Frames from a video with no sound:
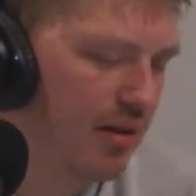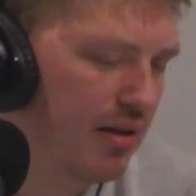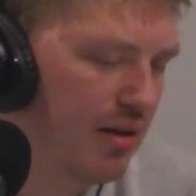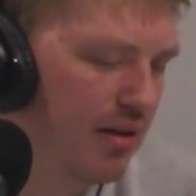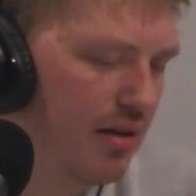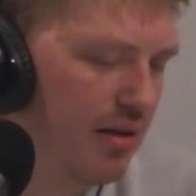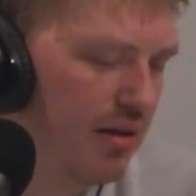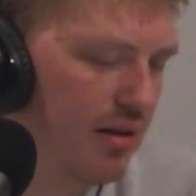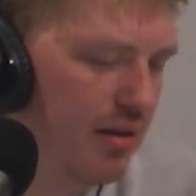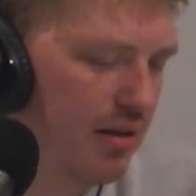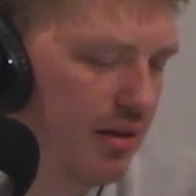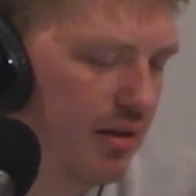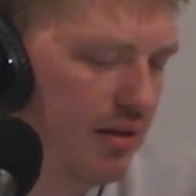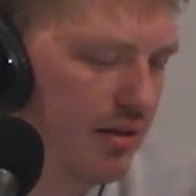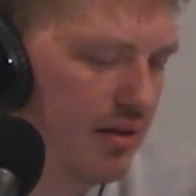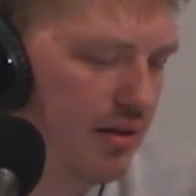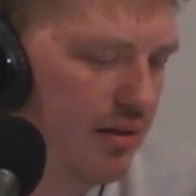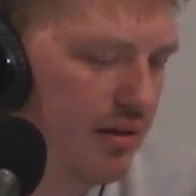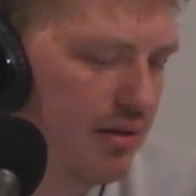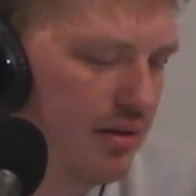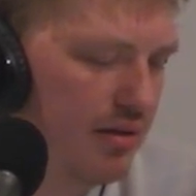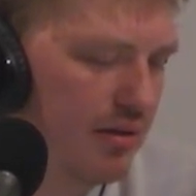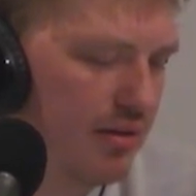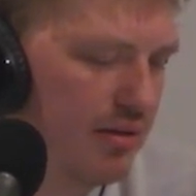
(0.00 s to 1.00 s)

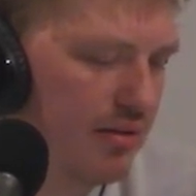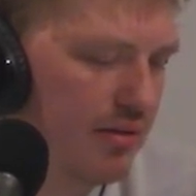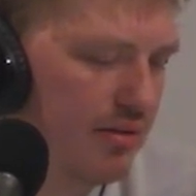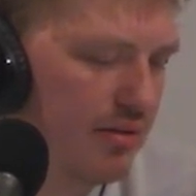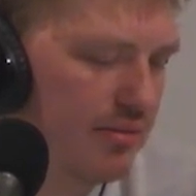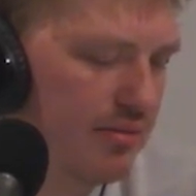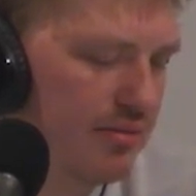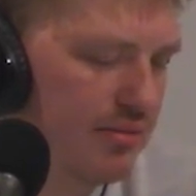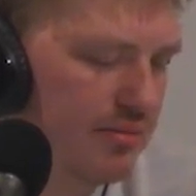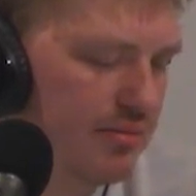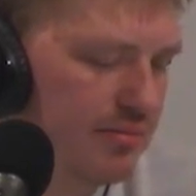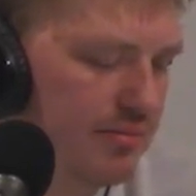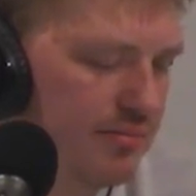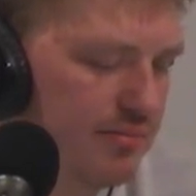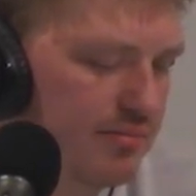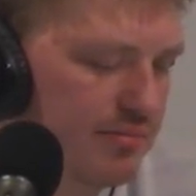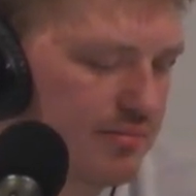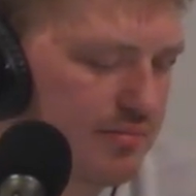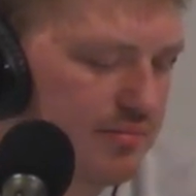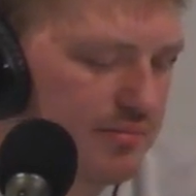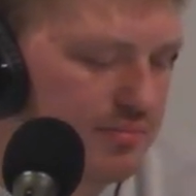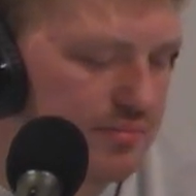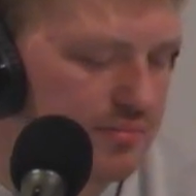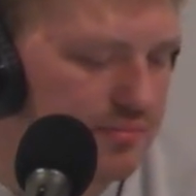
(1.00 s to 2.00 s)

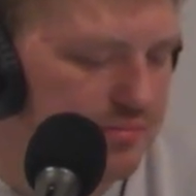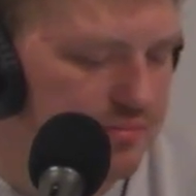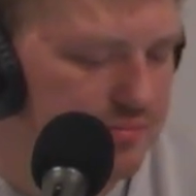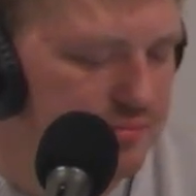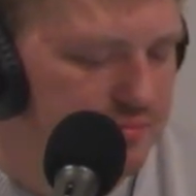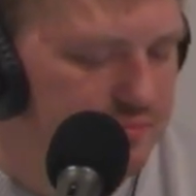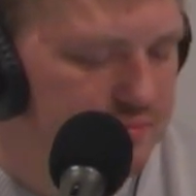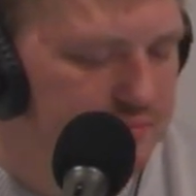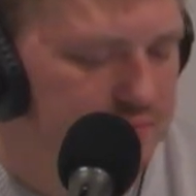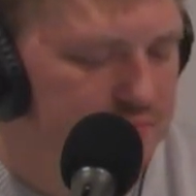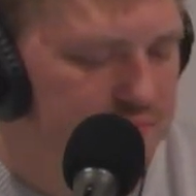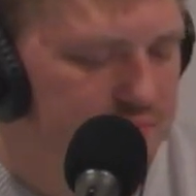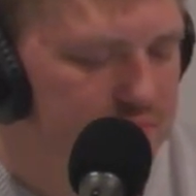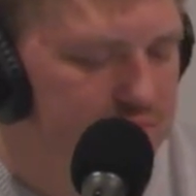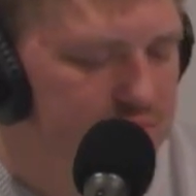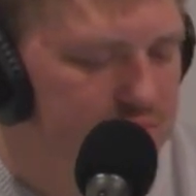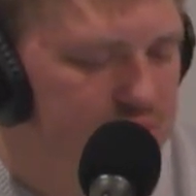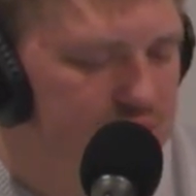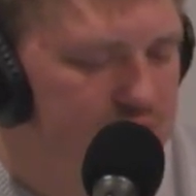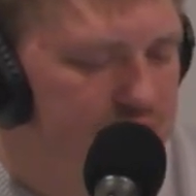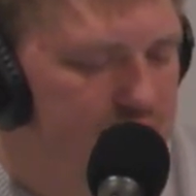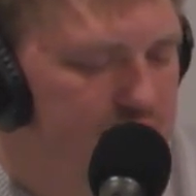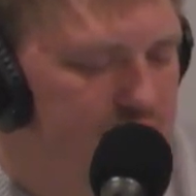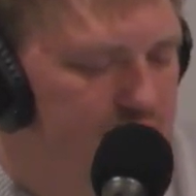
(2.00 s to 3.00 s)

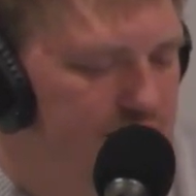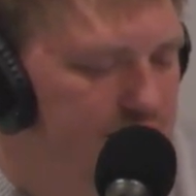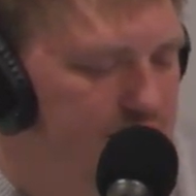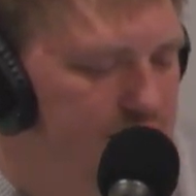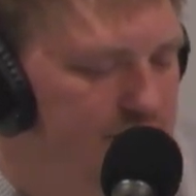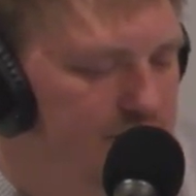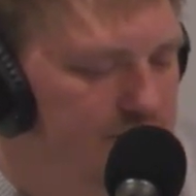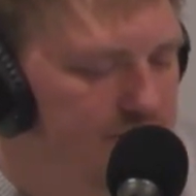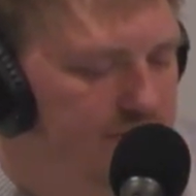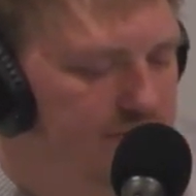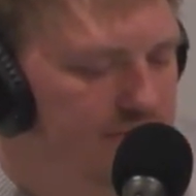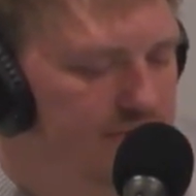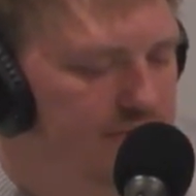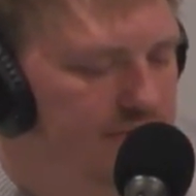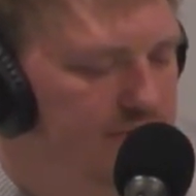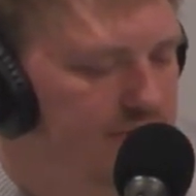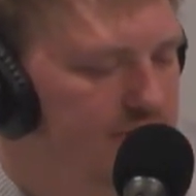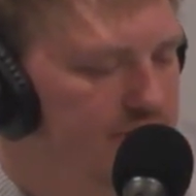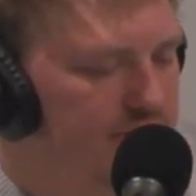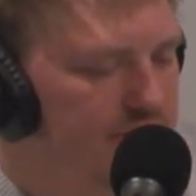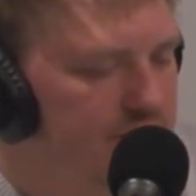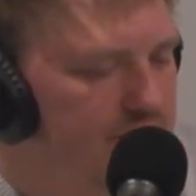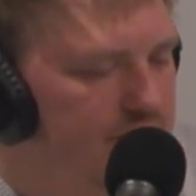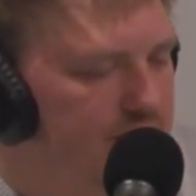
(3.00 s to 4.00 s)

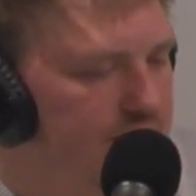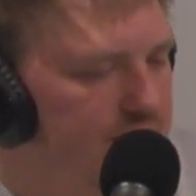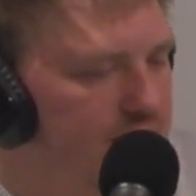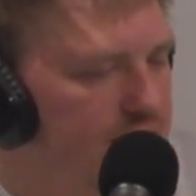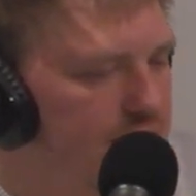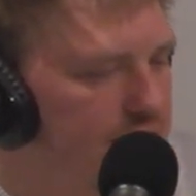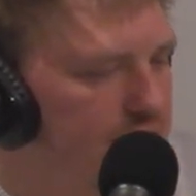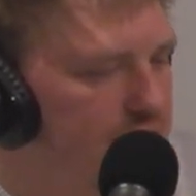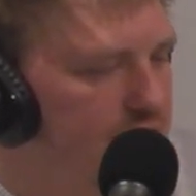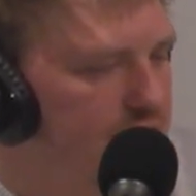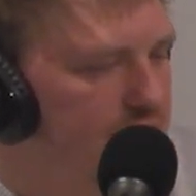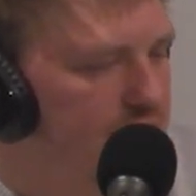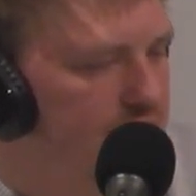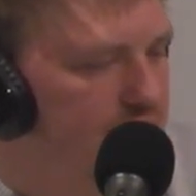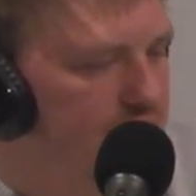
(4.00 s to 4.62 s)
[no speech]